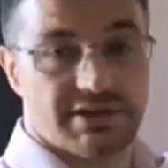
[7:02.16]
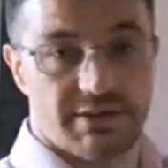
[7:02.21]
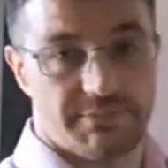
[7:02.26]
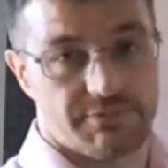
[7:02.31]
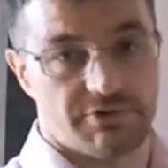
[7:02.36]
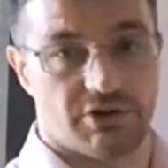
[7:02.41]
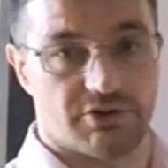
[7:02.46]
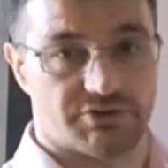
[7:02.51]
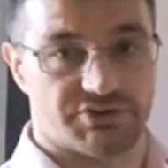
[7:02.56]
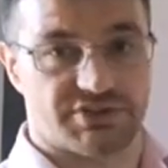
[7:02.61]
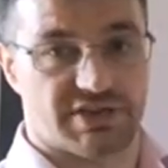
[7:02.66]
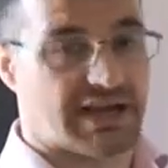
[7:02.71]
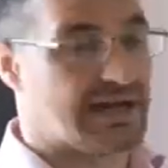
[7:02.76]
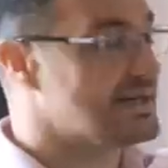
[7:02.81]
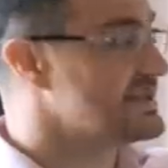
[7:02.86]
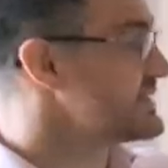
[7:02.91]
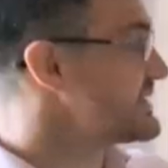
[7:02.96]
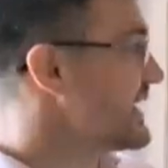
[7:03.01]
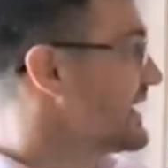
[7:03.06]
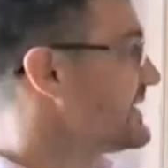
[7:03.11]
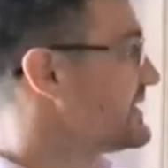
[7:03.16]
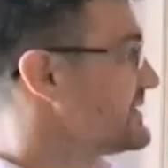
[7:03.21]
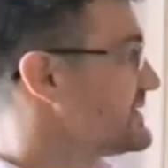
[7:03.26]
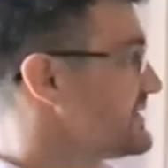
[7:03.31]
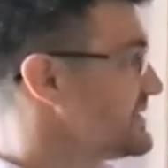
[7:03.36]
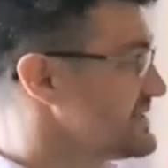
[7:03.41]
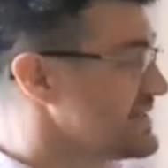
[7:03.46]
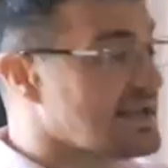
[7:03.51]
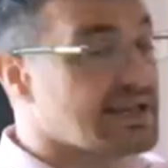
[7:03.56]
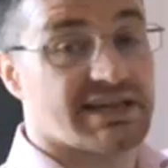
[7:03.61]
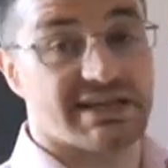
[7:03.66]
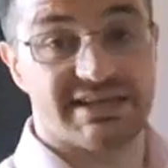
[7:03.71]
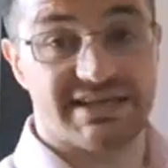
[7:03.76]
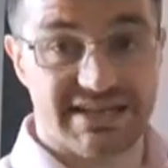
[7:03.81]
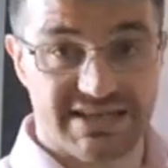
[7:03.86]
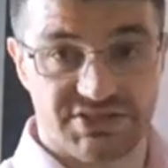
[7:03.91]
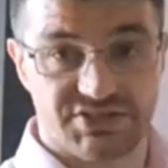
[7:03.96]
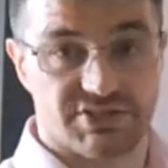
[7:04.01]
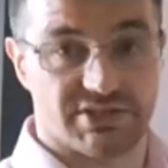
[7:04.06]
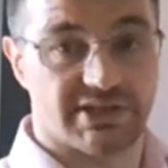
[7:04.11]
approach that I decided to take
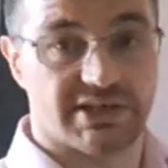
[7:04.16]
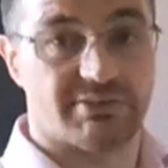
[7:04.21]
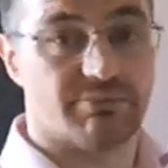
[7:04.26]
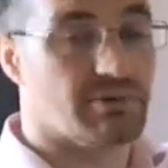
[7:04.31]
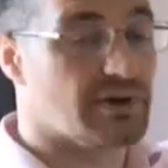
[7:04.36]
initially